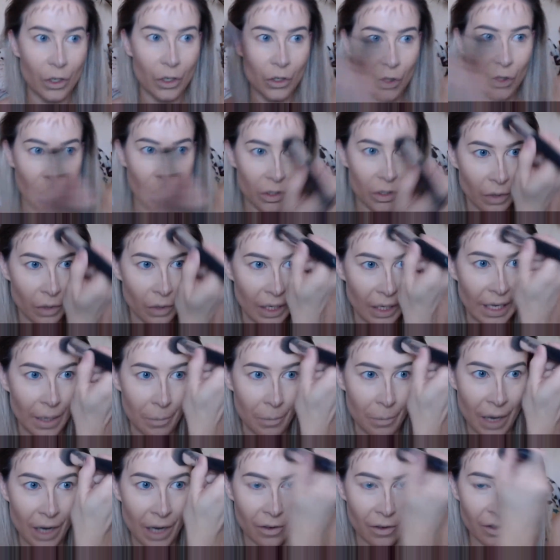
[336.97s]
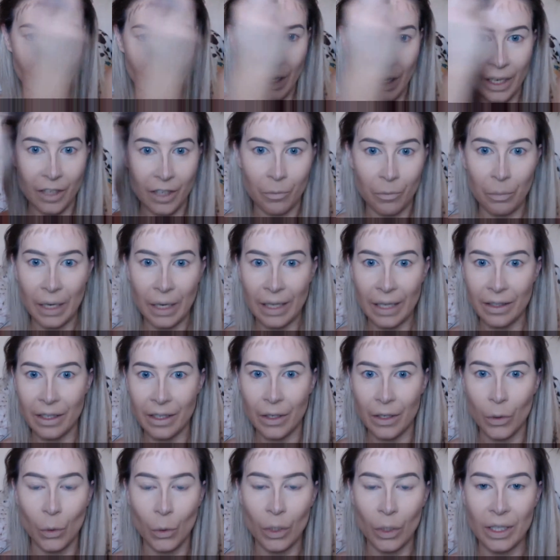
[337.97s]
It's just really a matter of kind of
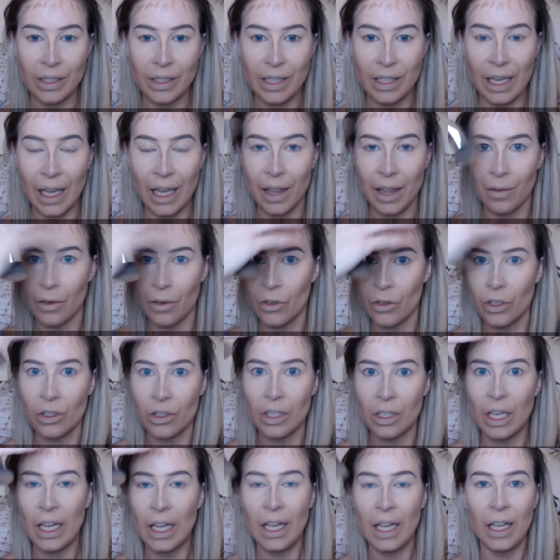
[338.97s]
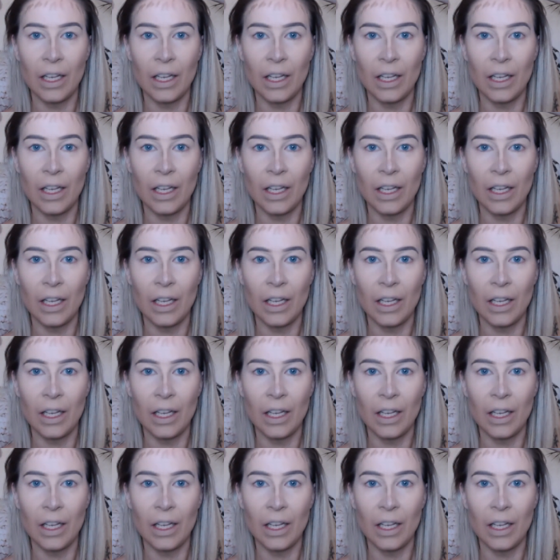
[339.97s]
blending it all in together and just